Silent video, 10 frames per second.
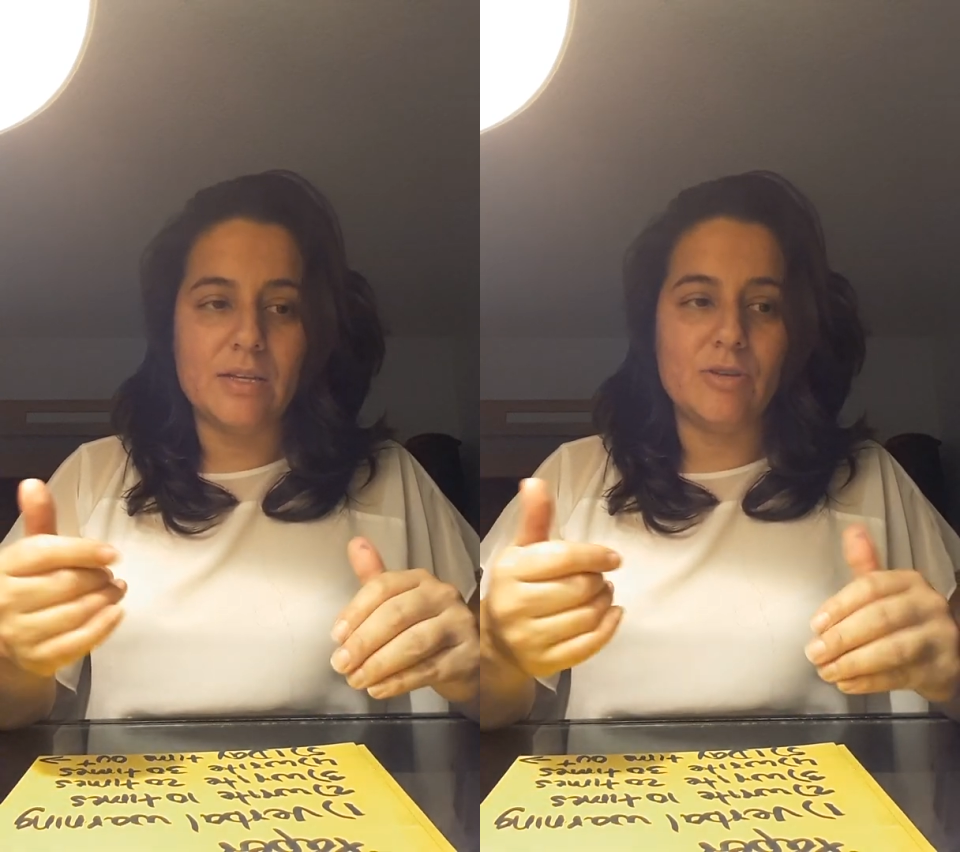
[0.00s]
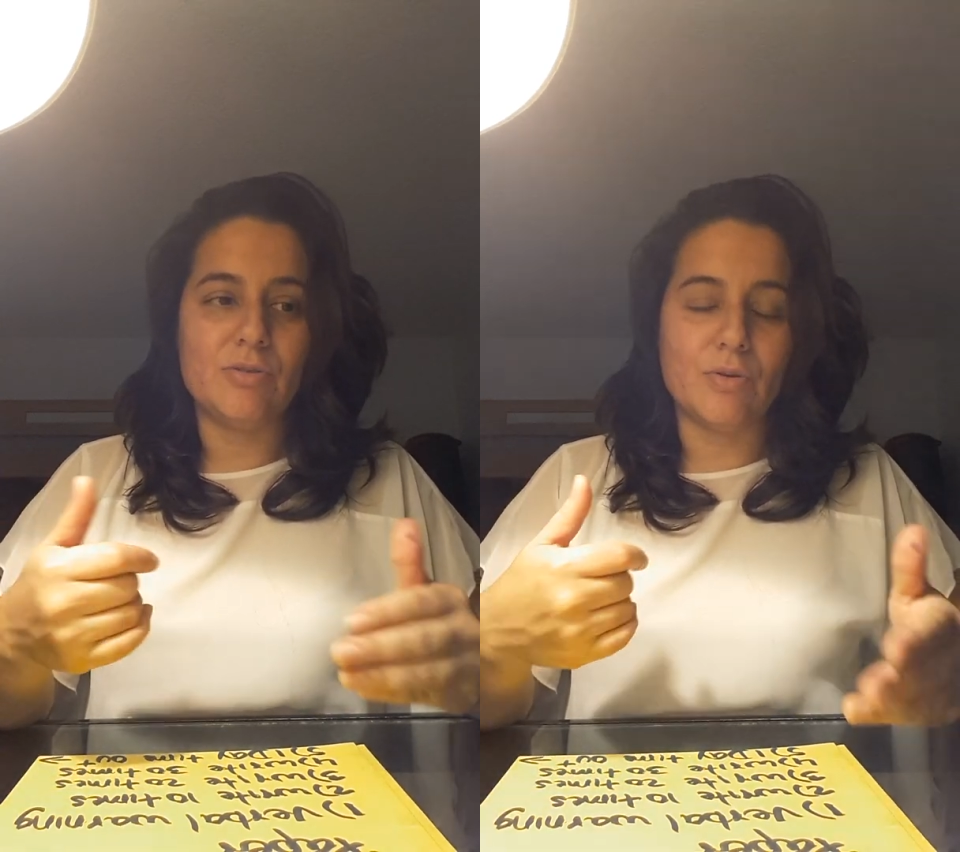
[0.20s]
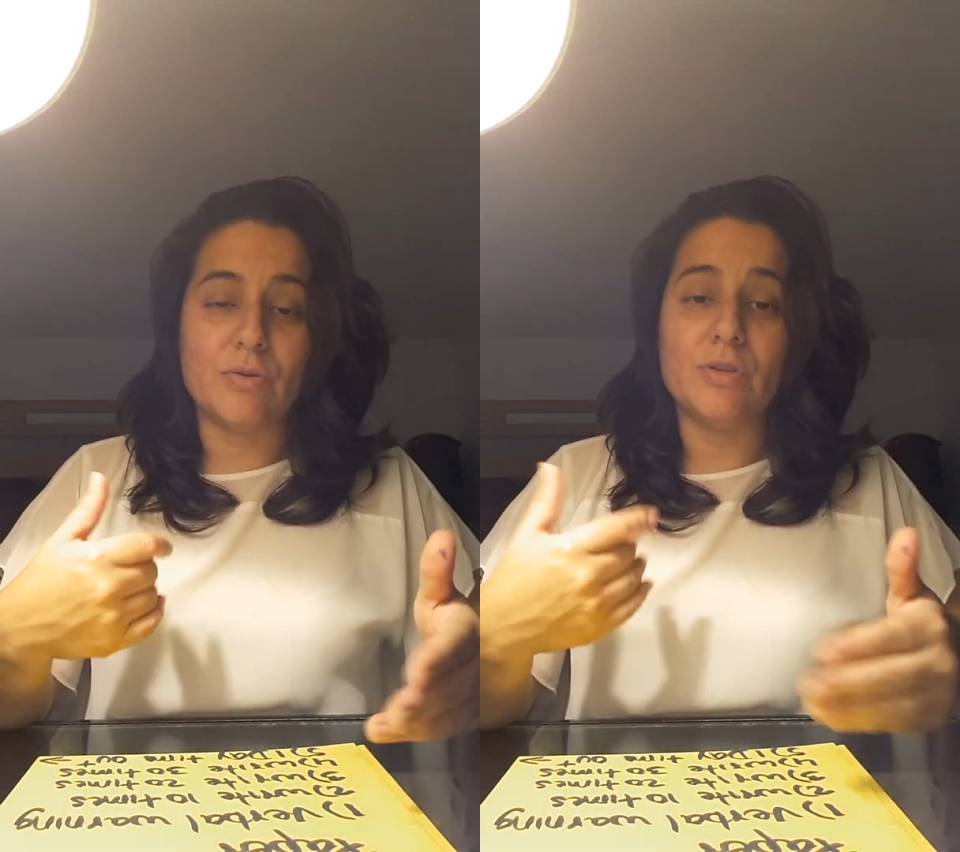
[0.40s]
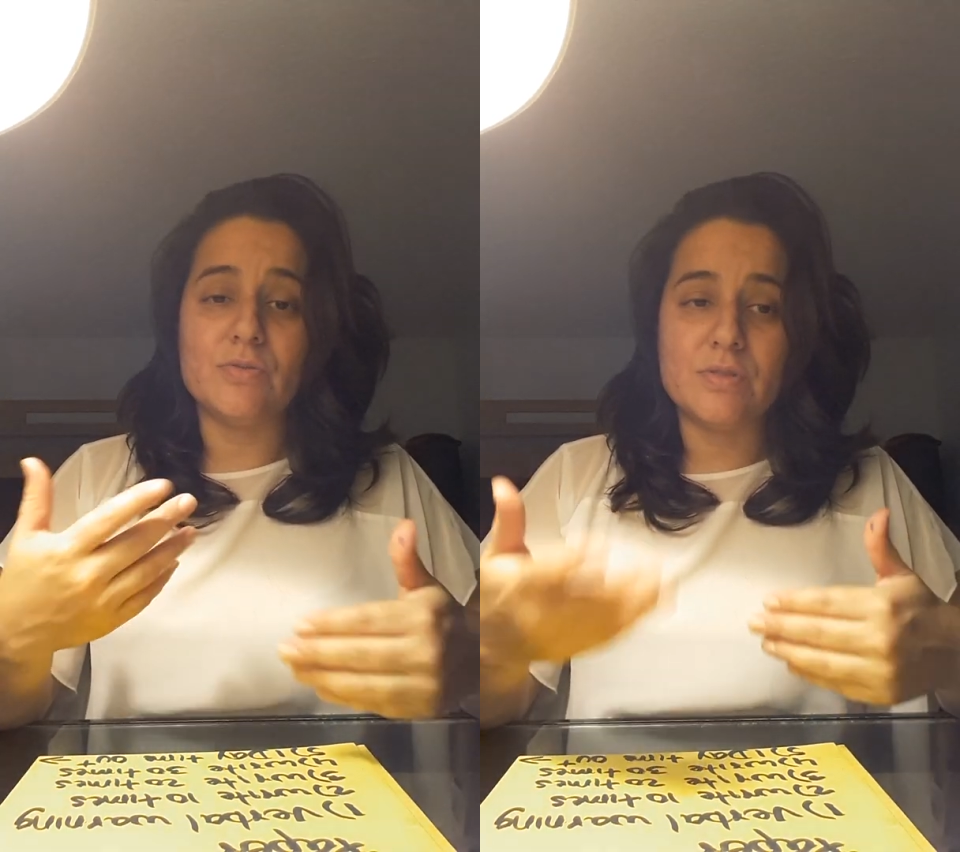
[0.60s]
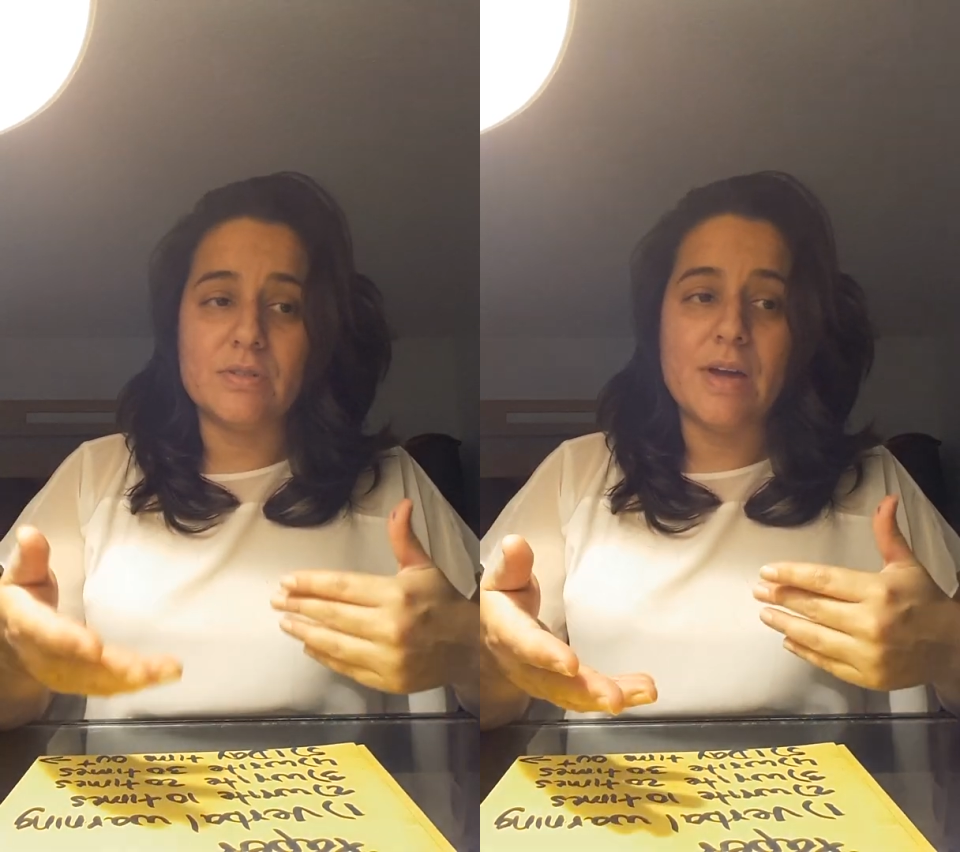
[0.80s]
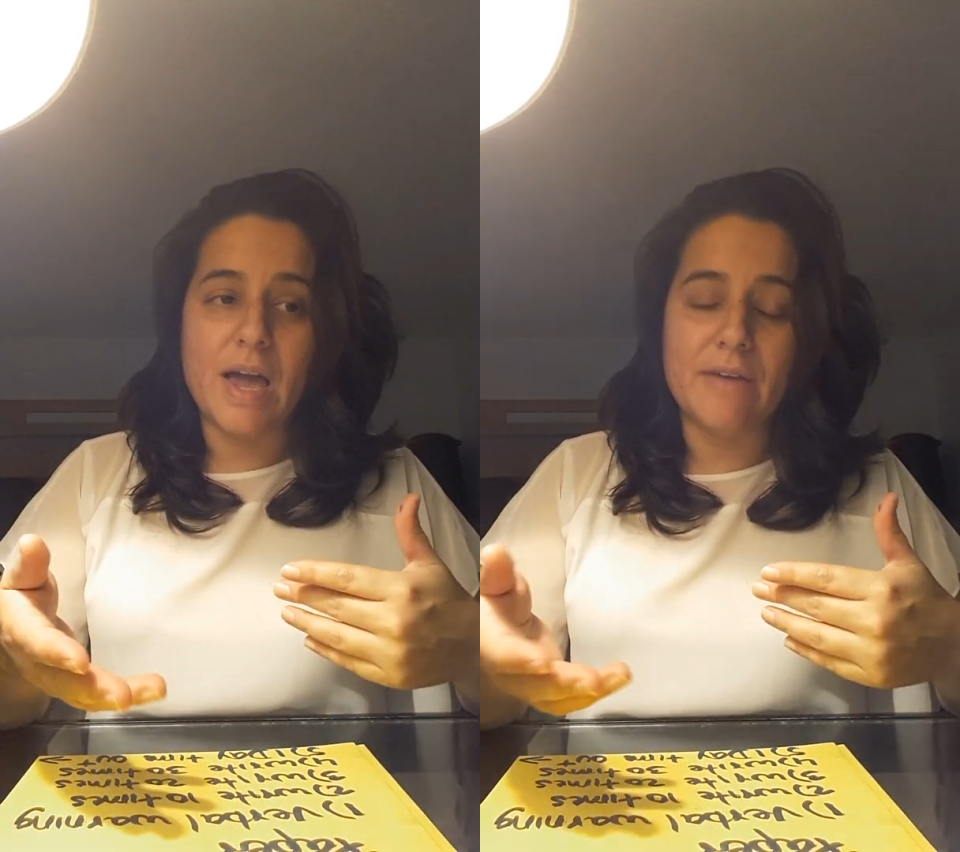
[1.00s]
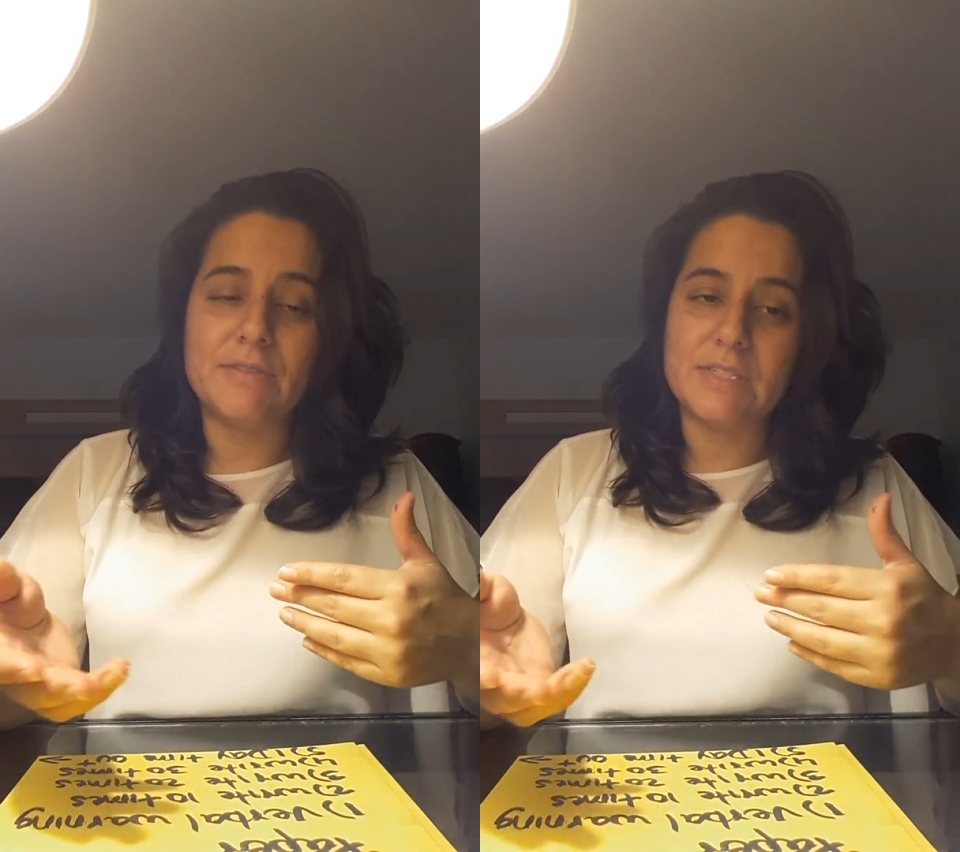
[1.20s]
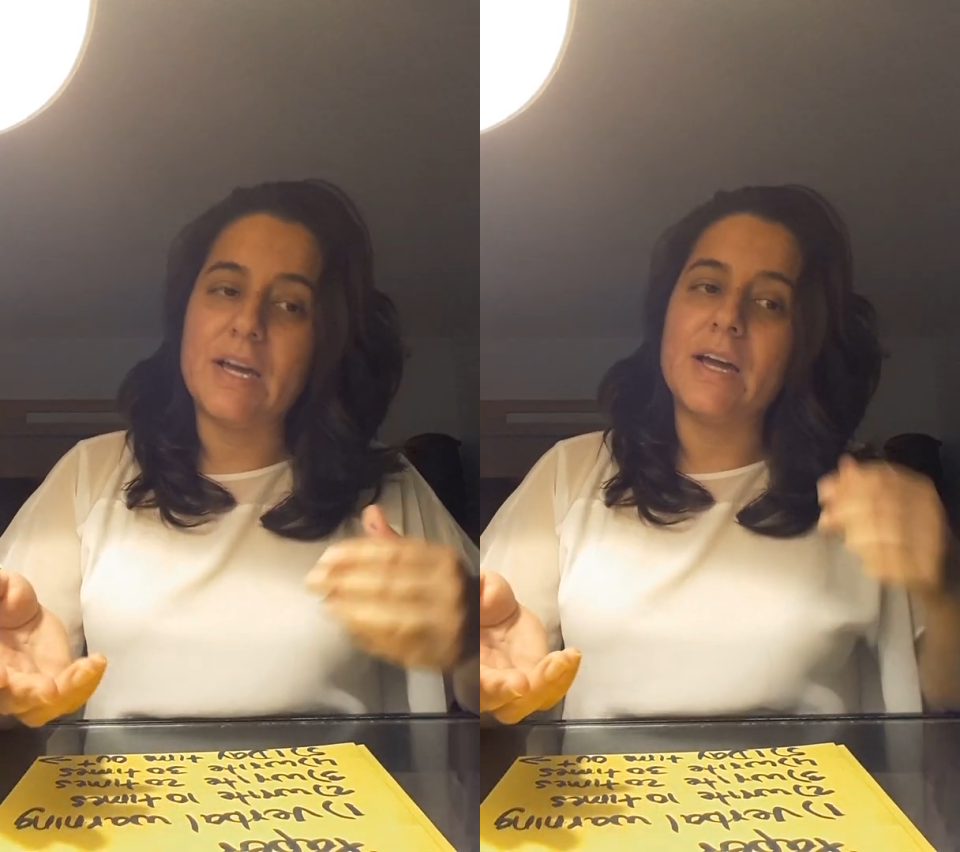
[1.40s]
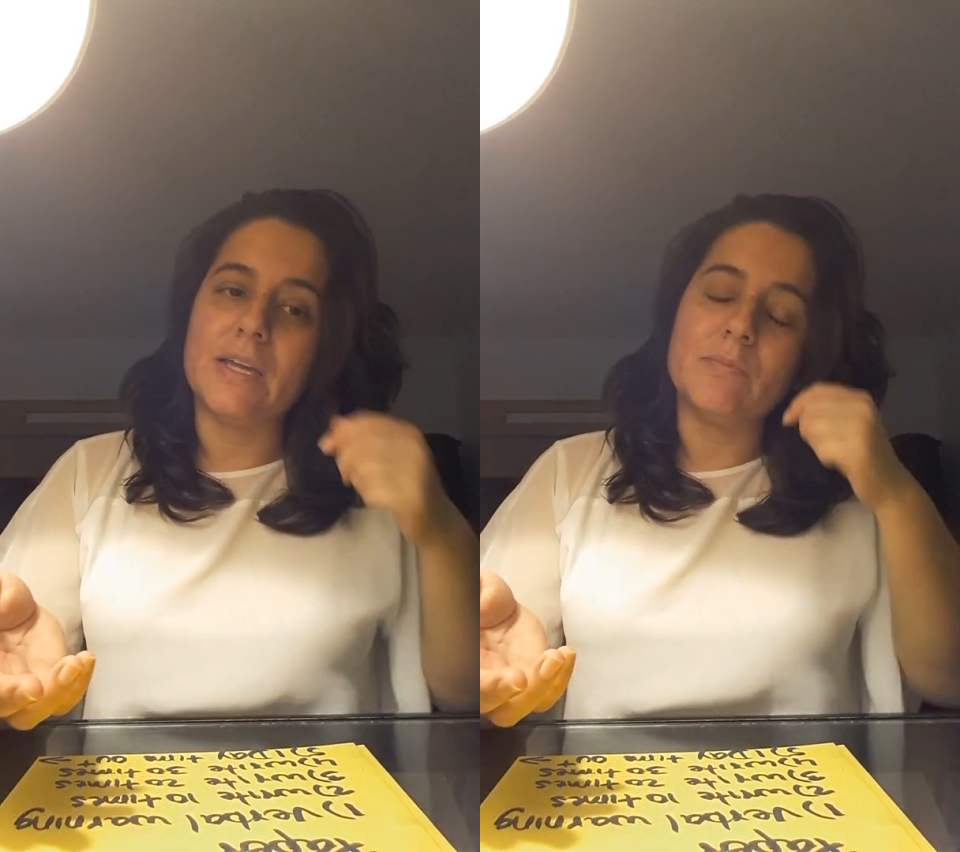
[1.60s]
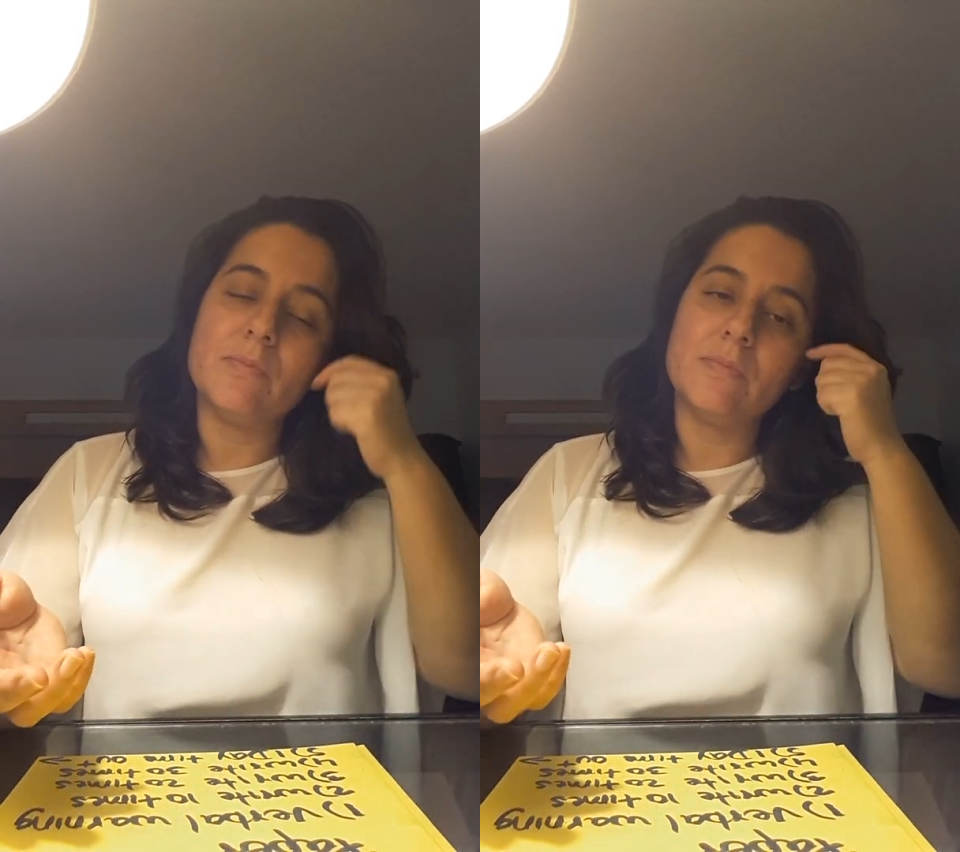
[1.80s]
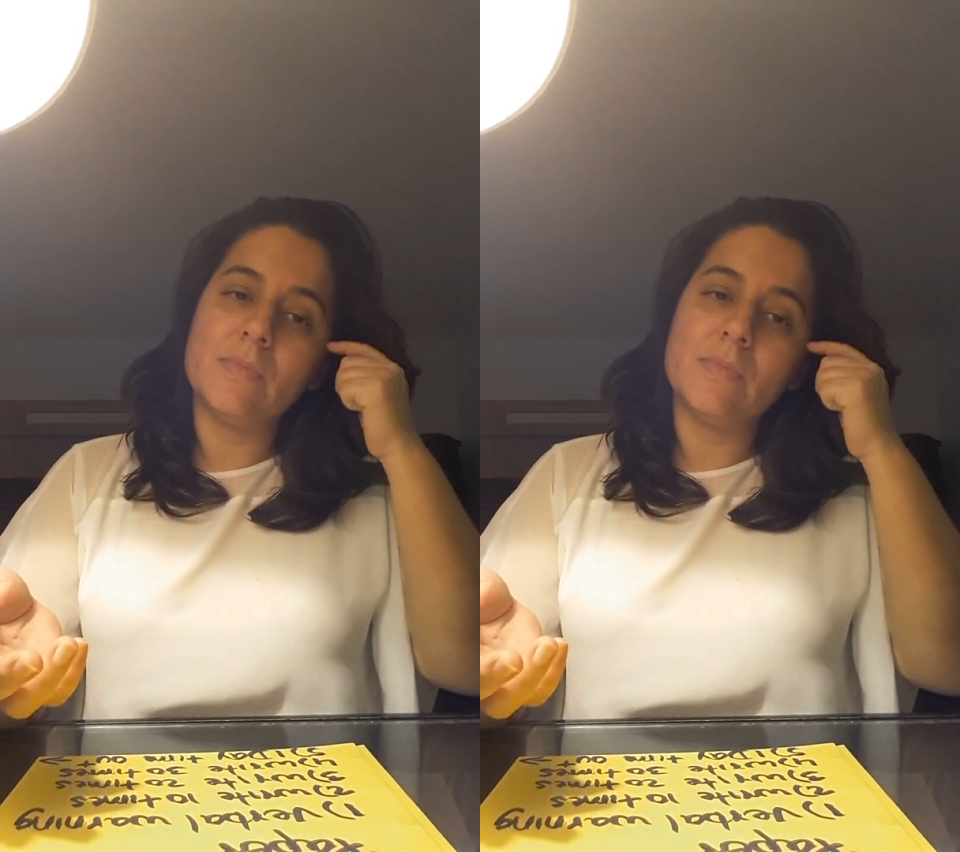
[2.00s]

you still have time.